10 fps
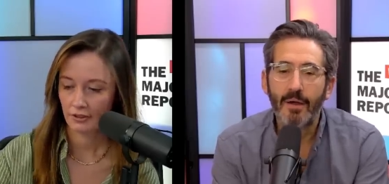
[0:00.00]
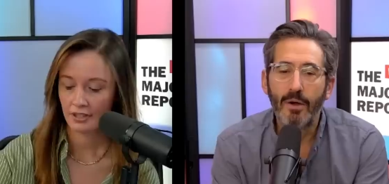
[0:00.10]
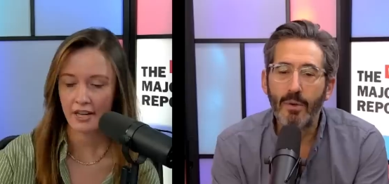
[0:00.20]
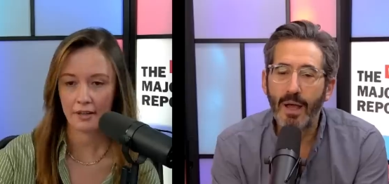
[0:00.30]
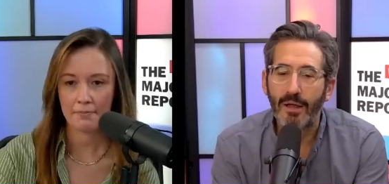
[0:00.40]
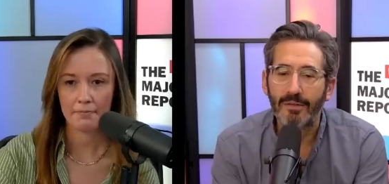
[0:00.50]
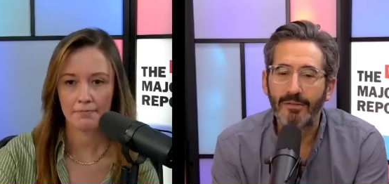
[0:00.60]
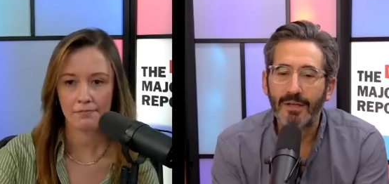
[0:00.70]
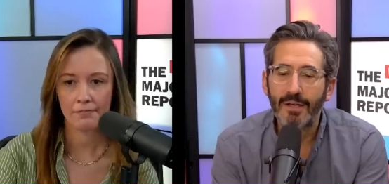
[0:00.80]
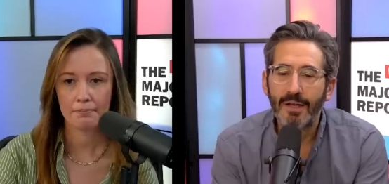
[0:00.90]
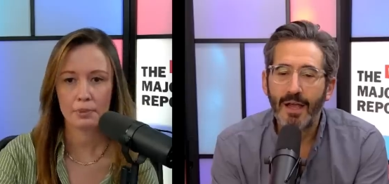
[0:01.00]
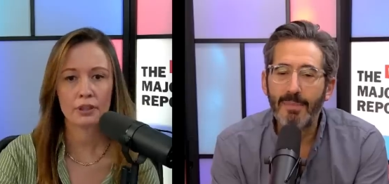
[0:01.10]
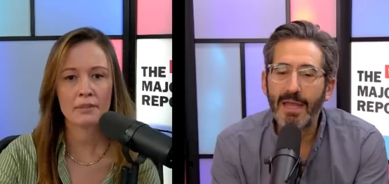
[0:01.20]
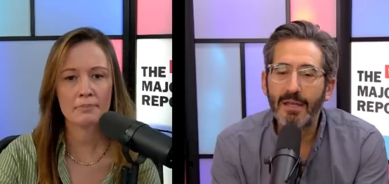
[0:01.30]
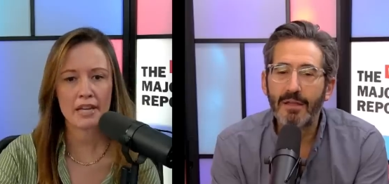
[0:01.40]
Speaker 1: yeah. Who else?
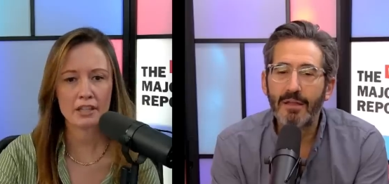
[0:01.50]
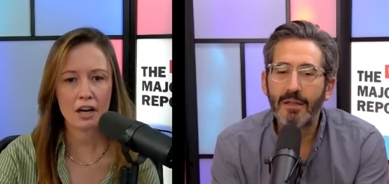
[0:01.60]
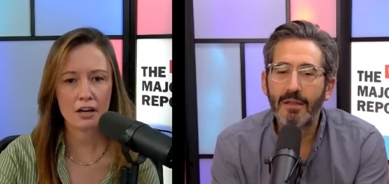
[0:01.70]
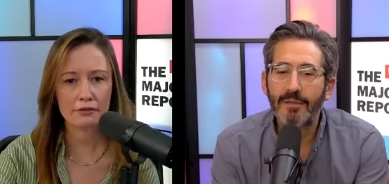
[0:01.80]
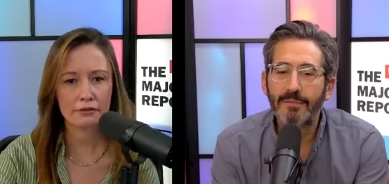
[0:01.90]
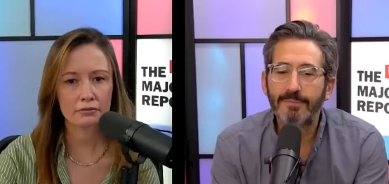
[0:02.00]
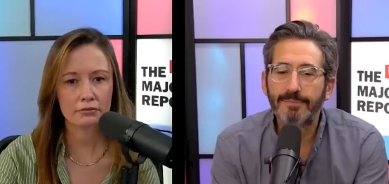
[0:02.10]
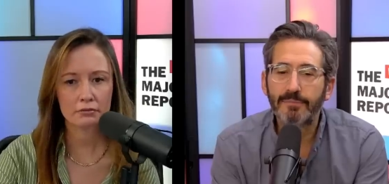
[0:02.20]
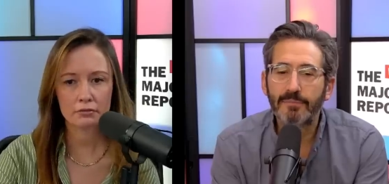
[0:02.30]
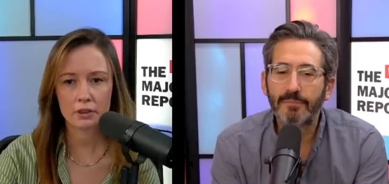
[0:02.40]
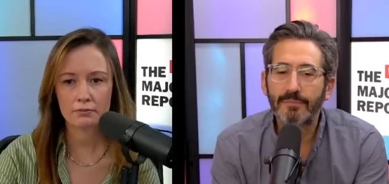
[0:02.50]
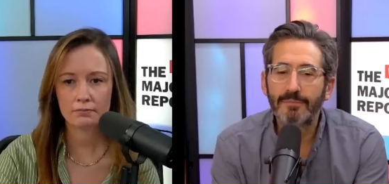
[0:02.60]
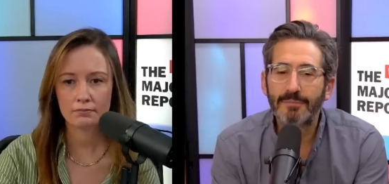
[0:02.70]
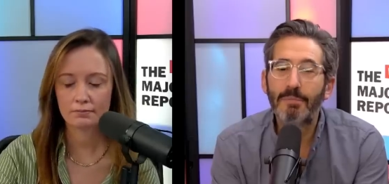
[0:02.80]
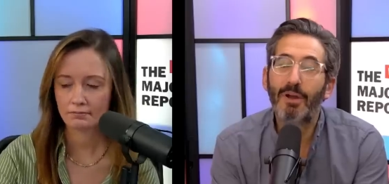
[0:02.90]
Bernie I mean, Madoff.
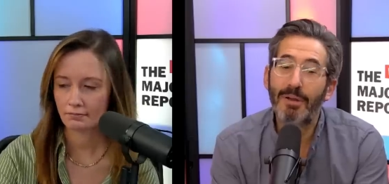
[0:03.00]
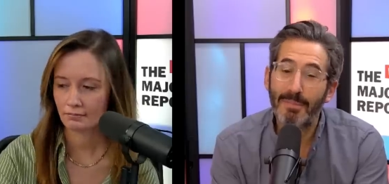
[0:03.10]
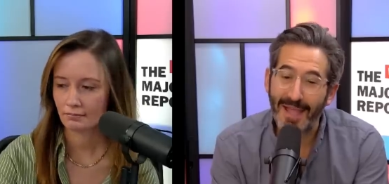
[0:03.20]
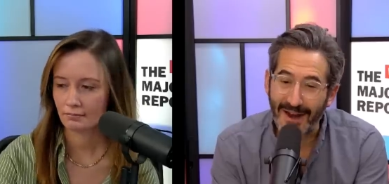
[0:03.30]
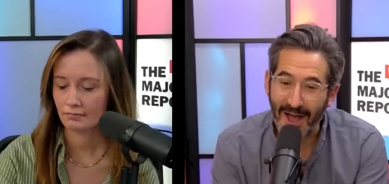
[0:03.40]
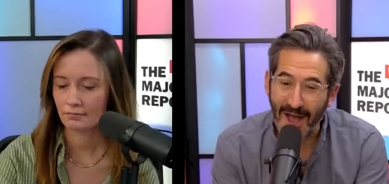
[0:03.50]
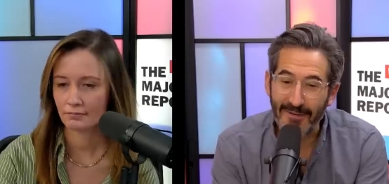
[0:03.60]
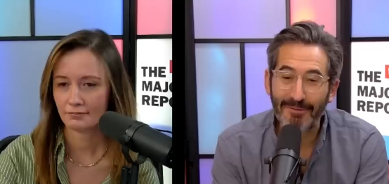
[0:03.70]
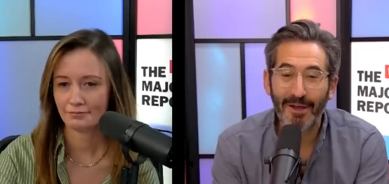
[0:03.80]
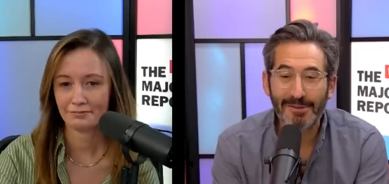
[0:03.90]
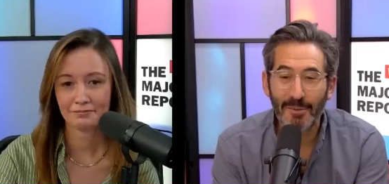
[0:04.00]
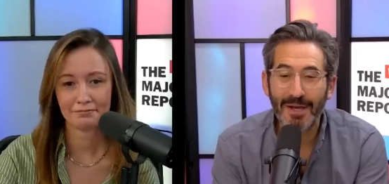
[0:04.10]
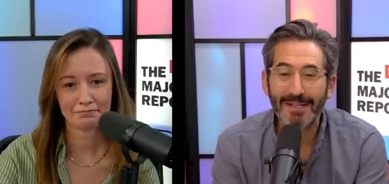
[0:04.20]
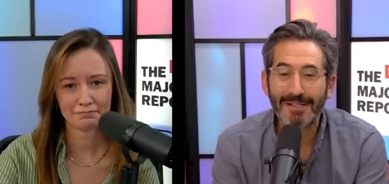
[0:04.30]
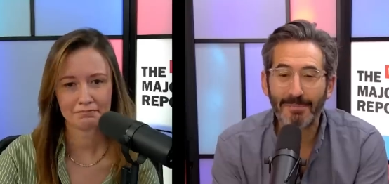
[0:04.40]
Bernie Madoff also
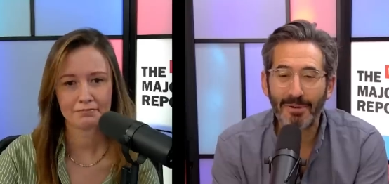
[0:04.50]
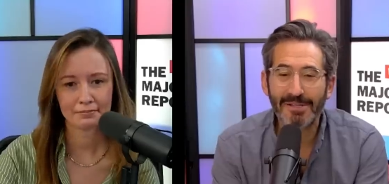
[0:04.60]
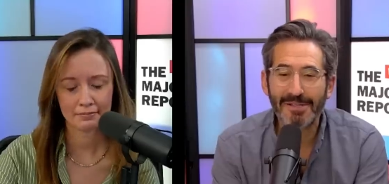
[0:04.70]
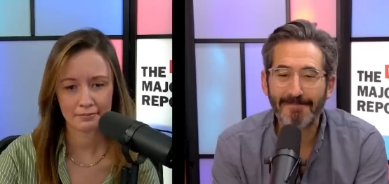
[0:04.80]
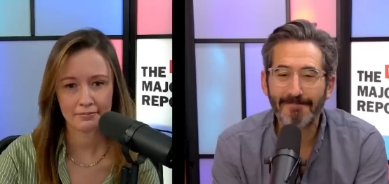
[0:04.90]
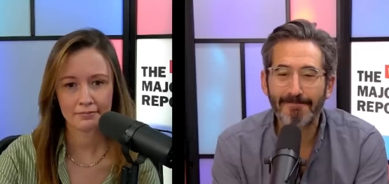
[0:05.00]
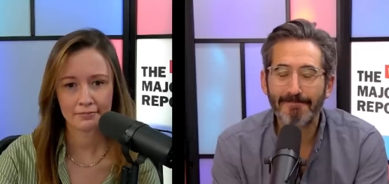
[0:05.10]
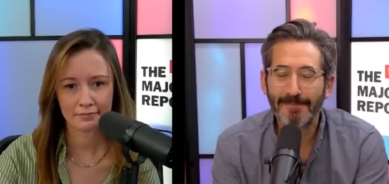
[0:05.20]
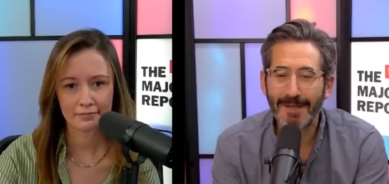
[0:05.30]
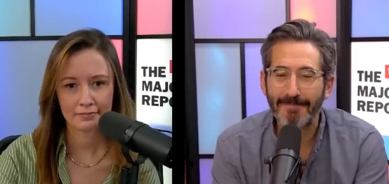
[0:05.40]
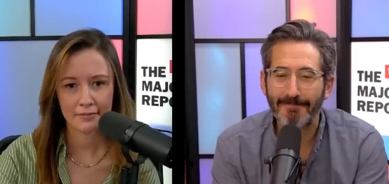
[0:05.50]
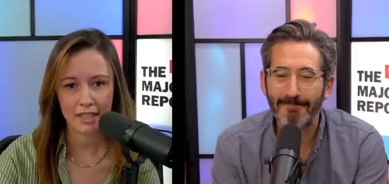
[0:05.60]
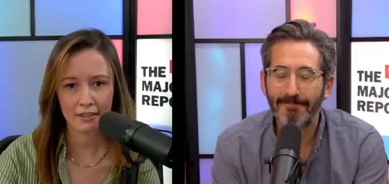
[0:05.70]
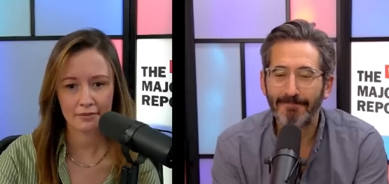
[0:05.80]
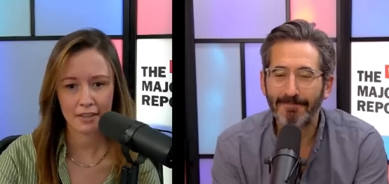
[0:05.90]
went into prison. Yeah.
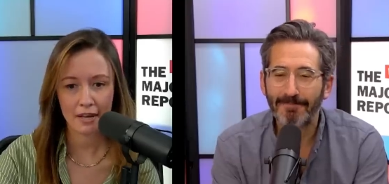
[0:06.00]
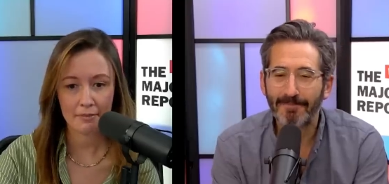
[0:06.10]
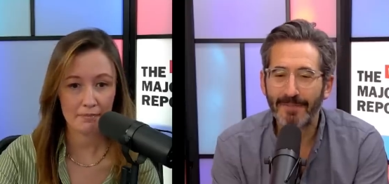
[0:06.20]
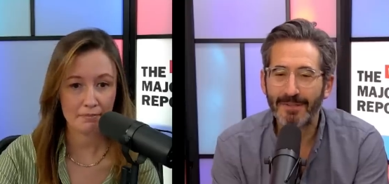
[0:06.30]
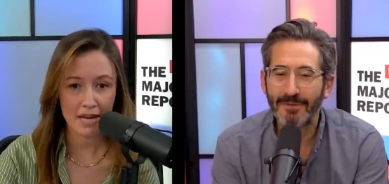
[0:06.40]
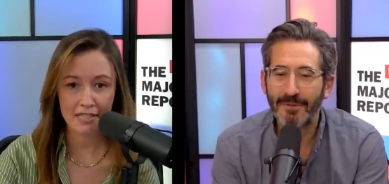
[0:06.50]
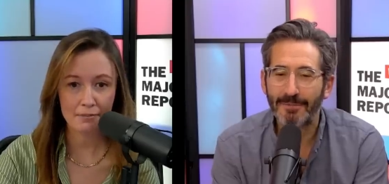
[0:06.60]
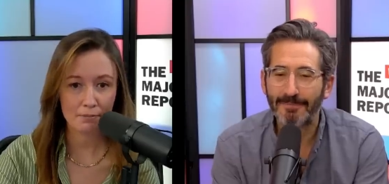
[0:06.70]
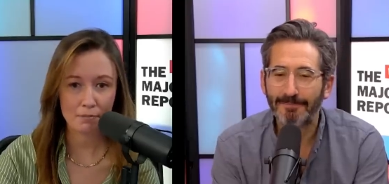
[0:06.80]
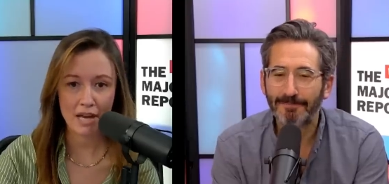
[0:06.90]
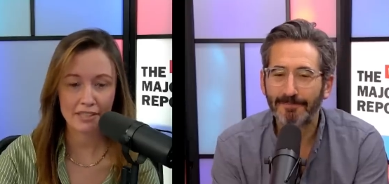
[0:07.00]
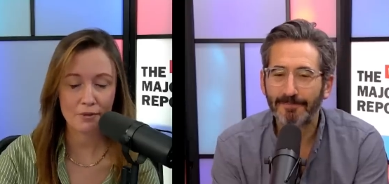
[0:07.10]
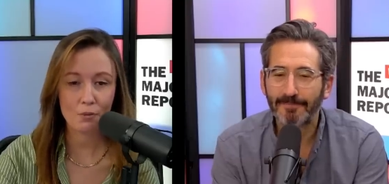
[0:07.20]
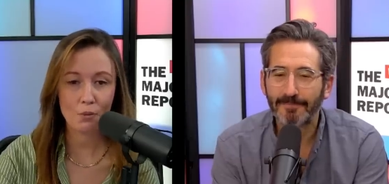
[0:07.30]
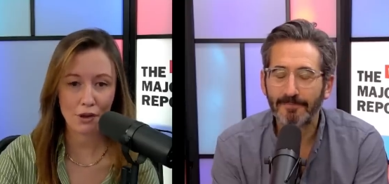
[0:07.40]
Speaker 2: Yeah. I mean, That's many, true.
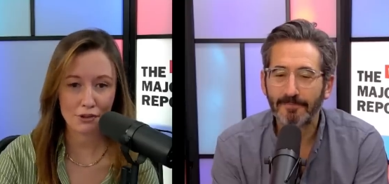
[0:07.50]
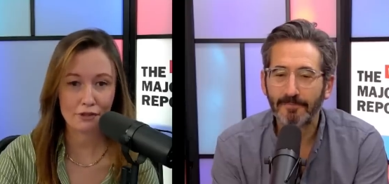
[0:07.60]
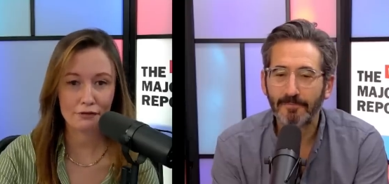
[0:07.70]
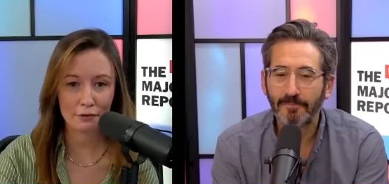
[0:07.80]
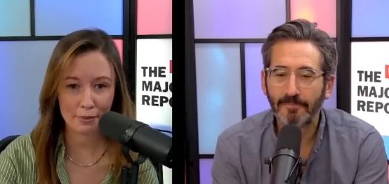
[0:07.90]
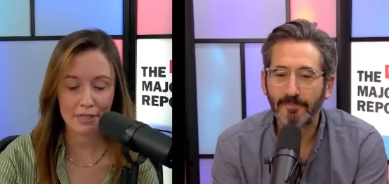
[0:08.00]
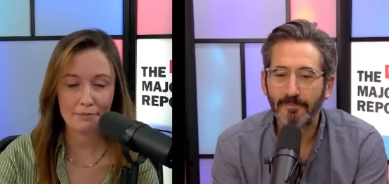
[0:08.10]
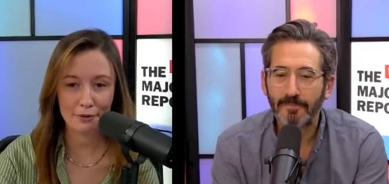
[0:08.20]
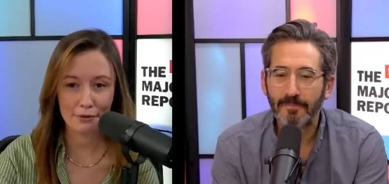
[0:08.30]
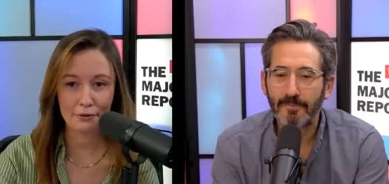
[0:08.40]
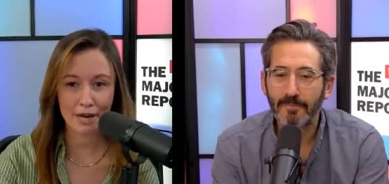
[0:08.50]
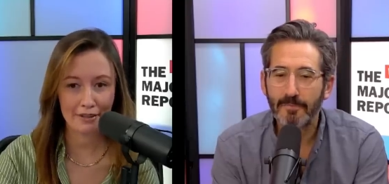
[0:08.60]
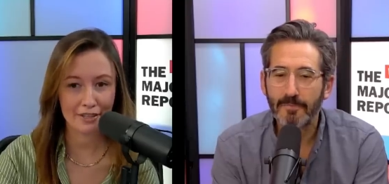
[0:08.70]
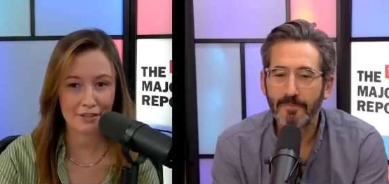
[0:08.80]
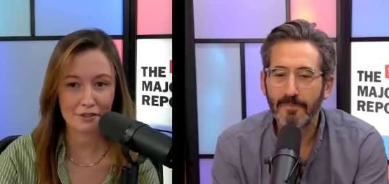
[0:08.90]
many wonderful people
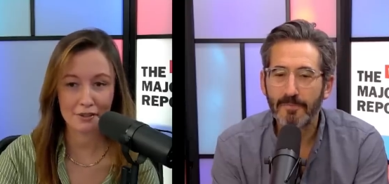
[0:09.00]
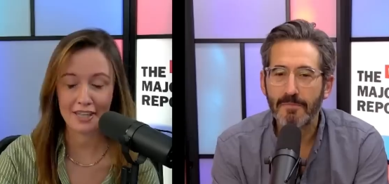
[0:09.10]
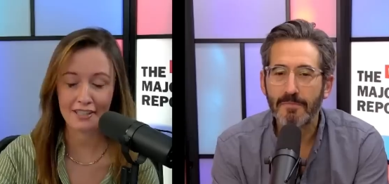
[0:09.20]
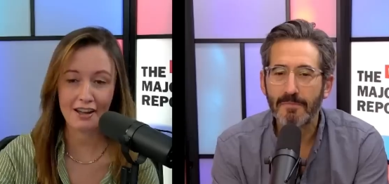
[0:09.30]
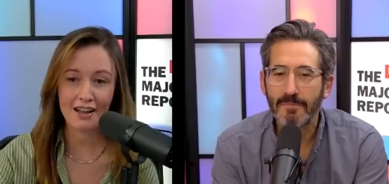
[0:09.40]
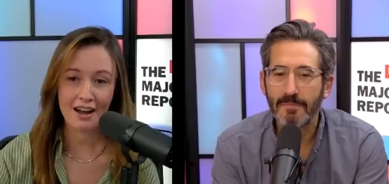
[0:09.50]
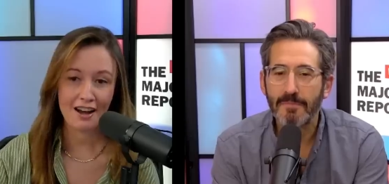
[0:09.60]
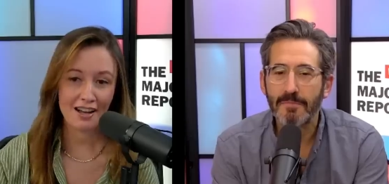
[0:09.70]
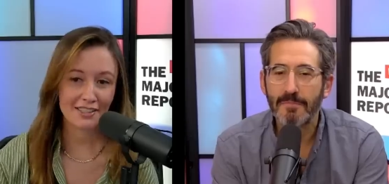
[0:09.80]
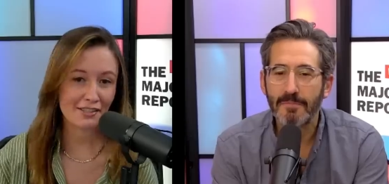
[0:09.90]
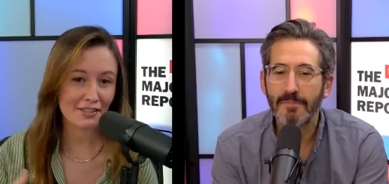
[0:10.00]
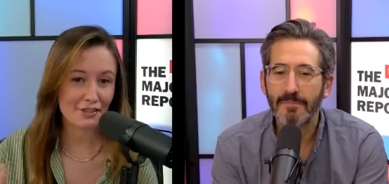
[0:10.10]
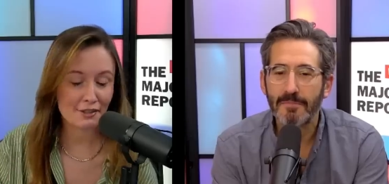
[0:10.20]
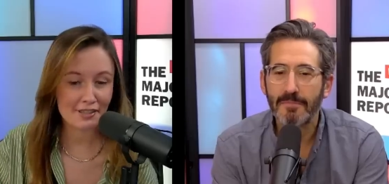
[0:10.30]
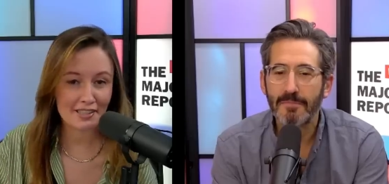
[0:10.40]
throughout history. And uh, honestly,
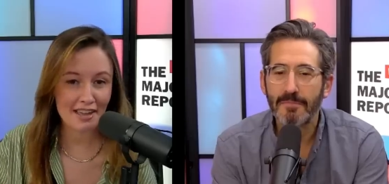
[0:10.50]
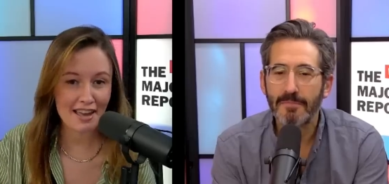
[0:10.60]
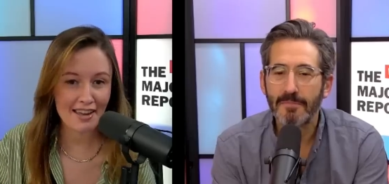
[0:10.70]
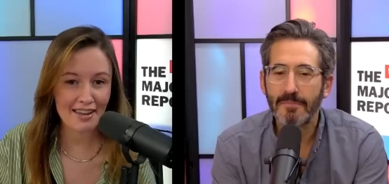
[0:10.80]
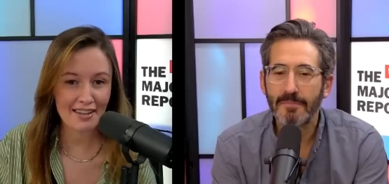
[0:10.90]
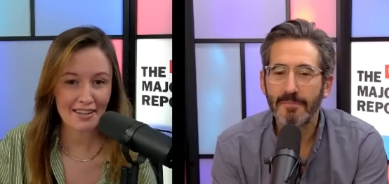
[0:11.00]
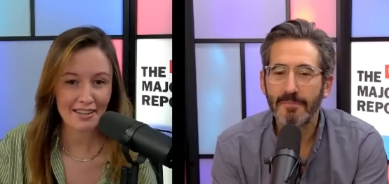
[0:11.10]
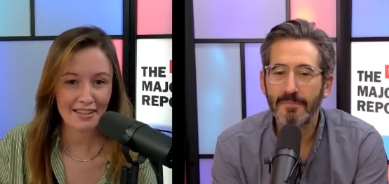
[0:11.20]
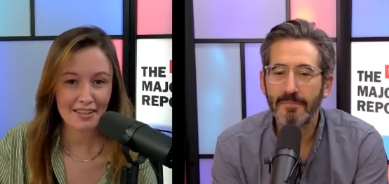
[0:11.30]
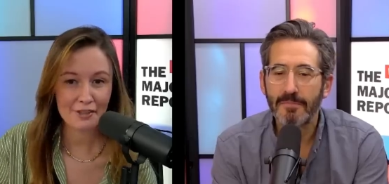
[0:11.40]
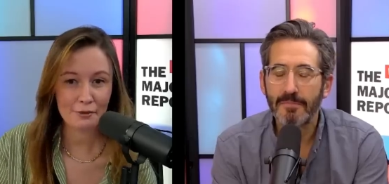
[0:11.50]
you could say it's